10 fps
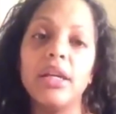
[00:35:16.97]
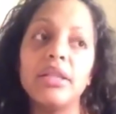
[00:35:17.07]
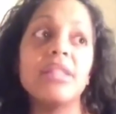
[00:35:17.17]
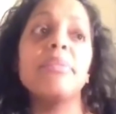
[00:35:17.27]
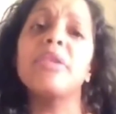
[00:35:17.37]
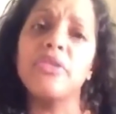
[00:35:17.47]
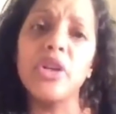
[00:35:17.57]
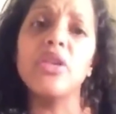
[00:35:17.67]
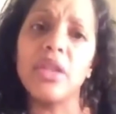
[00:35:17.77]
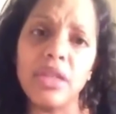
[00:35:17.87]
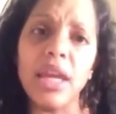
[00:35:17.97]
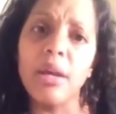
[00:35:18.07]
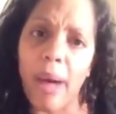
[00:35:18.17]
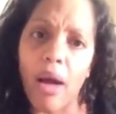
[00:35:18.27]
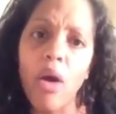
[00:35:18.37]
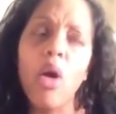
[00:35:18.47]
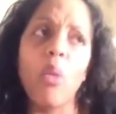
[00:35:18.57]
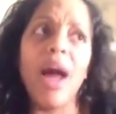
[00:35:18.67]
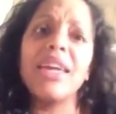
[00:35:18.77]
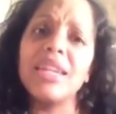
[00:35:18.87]
That's something for you to think about.
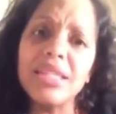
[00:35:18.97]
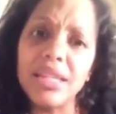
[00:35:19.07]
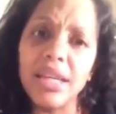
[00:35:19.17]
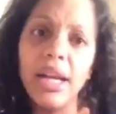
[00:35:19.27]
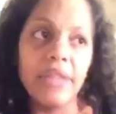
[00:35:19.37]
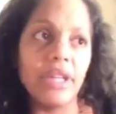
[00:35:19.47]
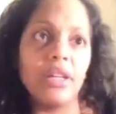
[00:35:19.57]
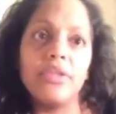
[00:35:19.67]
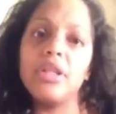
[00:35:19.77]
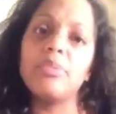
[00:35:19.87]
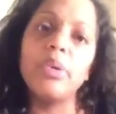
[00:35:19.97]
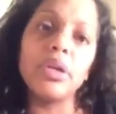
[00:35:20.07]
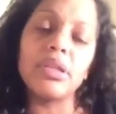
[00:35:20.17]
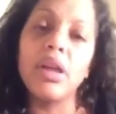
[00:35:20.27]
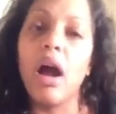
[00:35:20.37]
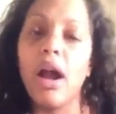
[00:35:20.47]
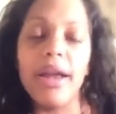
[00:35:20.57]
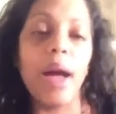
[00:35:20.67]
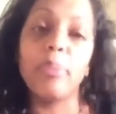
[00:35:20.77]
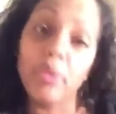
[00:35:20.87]
Why is it that if these books are
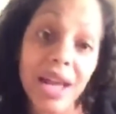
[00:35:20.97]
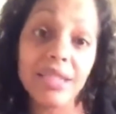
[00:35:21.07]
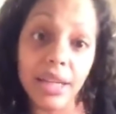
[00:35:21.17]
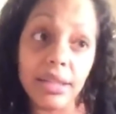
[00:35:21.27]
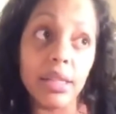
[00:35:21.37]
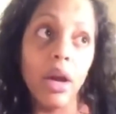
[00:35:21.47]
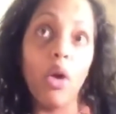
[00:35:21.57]
not present